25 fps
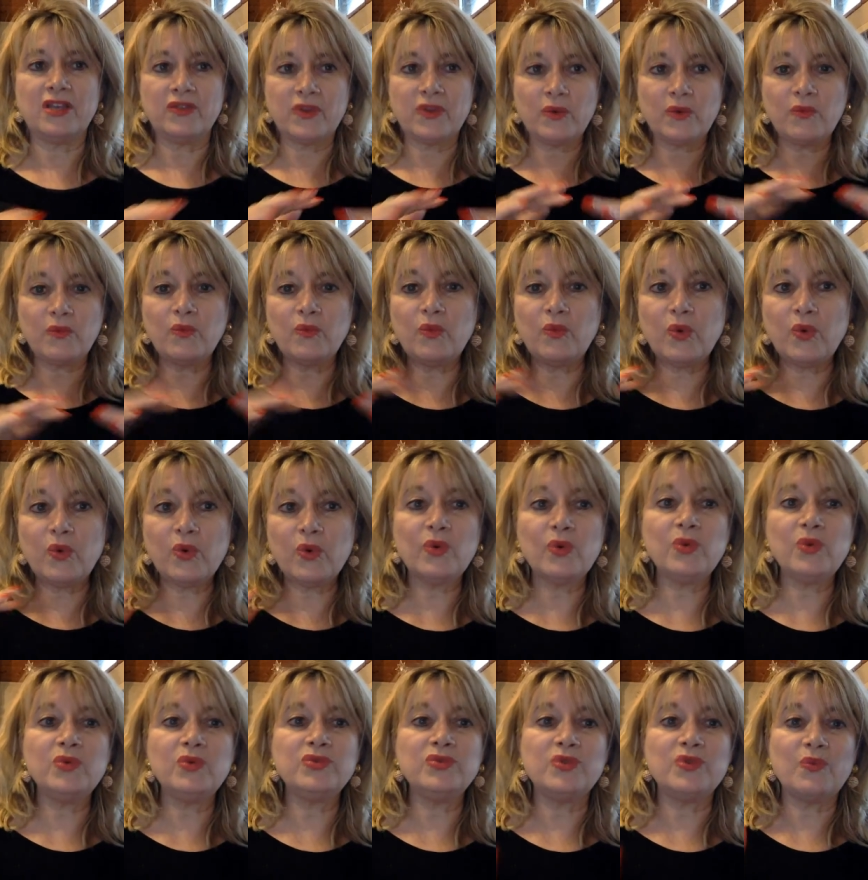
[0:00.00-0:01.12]
the
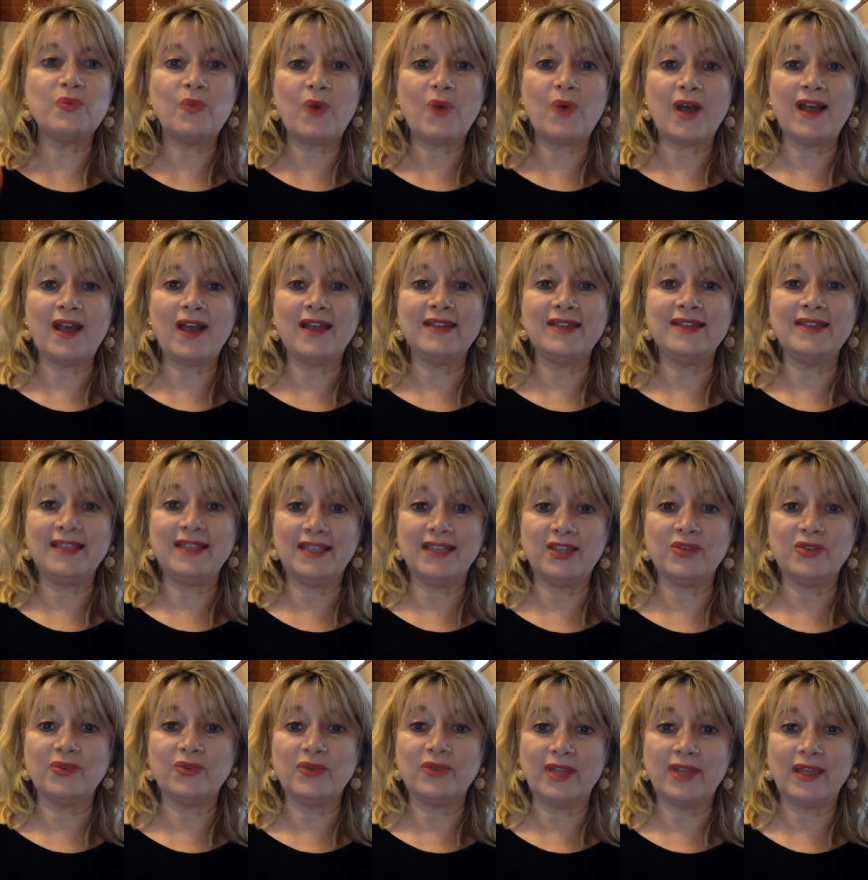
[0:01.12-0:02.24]
worldwide
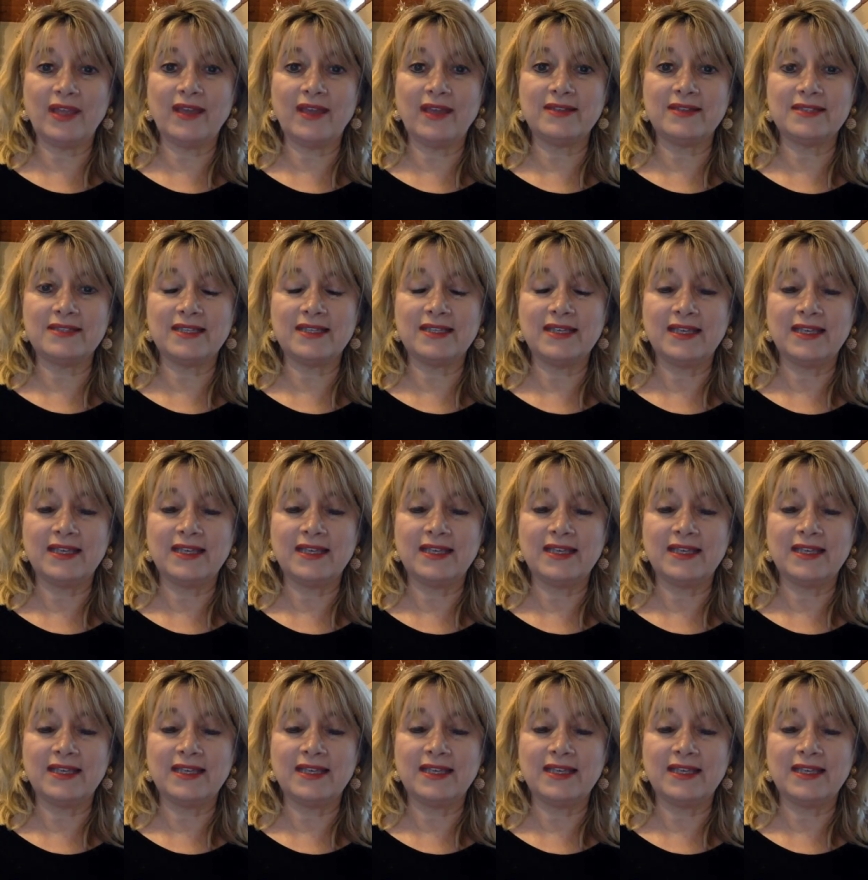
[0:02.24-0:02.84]
internet,